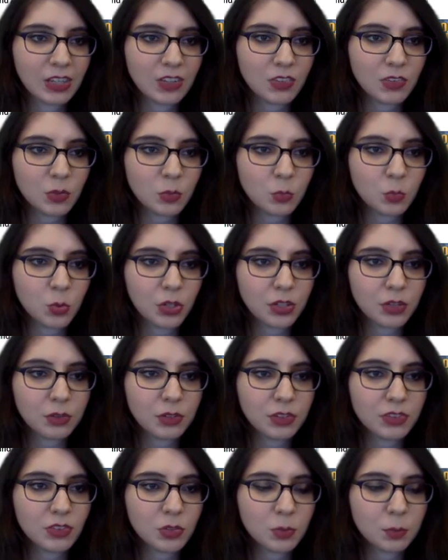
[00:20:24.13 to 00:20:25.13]
So we're
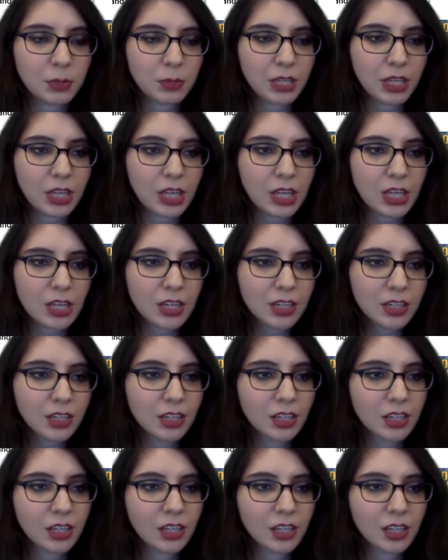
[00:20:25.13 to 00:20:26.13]
going to
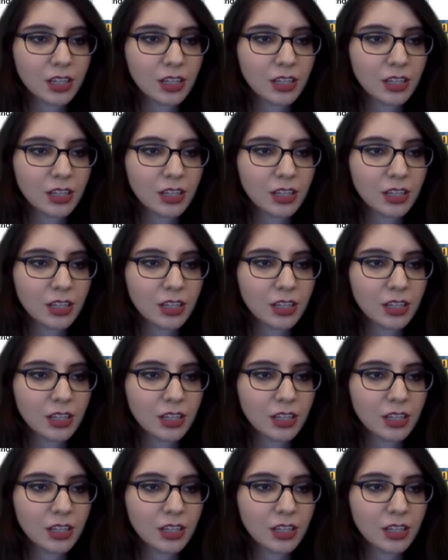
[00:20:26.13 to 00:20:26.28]
pick,